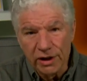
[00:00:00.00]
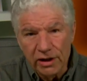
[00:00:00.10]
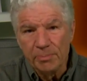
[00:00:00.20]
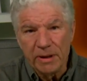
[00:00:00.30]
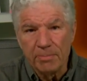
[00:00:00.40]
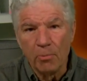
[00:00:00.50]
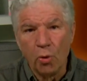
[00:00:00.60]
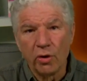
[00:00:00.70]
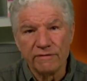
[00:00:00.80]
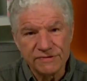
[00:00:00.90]
little bit
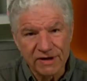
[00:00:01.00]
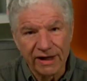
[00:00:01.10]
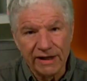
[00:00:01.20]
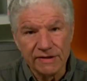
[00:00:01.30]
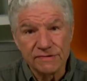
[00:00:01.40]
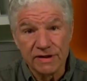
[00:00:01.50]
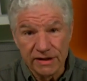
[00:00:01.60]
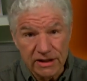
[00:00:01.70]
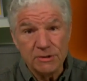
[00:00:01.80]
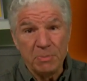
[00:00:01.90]
more of science than
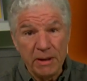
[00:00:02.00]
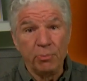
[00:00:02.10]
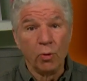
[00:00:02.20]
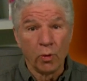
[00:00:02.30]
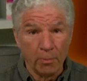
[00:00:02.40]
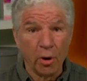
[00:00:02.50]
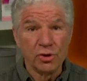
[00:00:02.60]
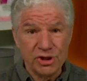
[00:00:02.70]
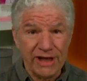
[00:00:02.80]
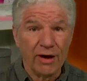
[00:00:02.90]
these people were
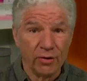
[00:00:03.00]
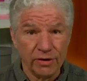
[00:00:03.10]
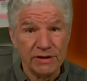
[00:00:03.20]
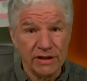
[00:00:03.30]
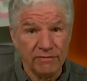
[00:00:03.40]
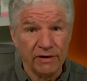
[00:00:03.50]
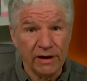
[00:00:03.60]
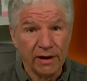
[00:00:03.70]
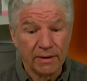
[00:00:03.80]
marching out on TV